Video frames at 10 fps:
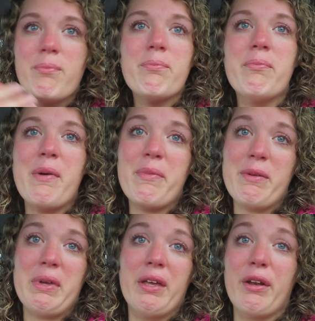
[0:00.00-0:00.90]
my
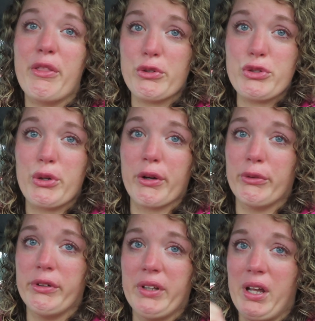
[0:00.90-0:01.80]
baby another
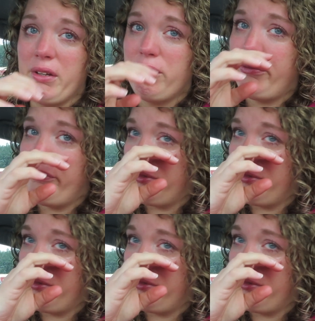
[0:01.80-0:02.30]
struggle in life,